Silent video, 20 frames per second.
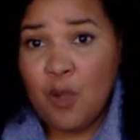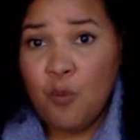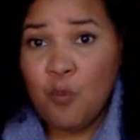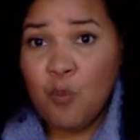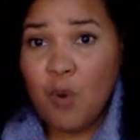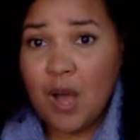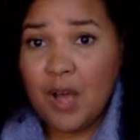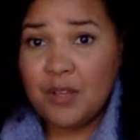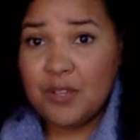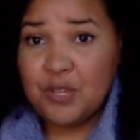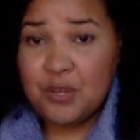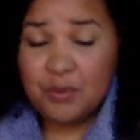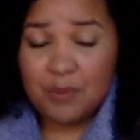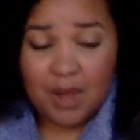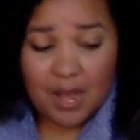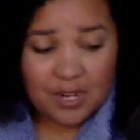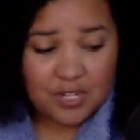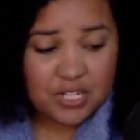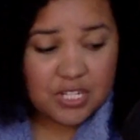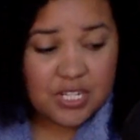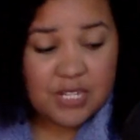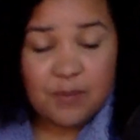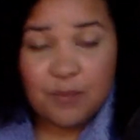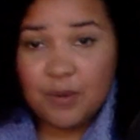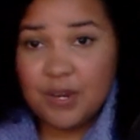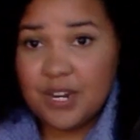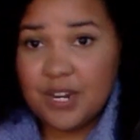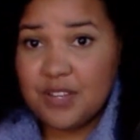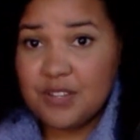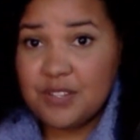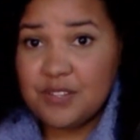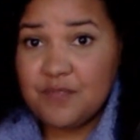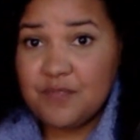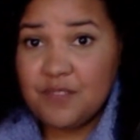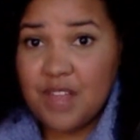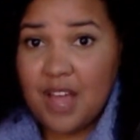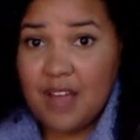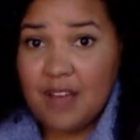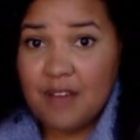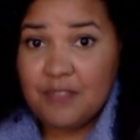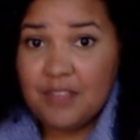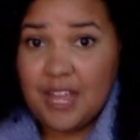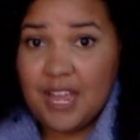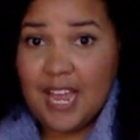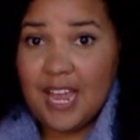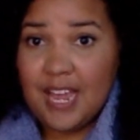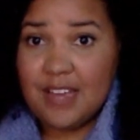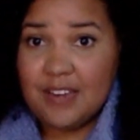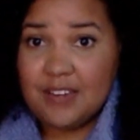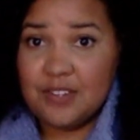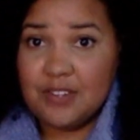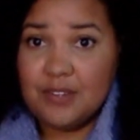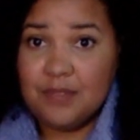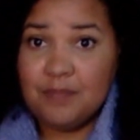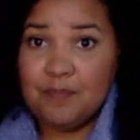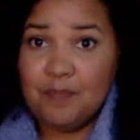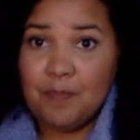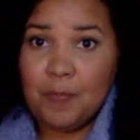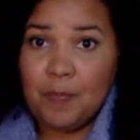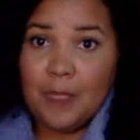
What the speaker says: While you watch someone else fly off the handle.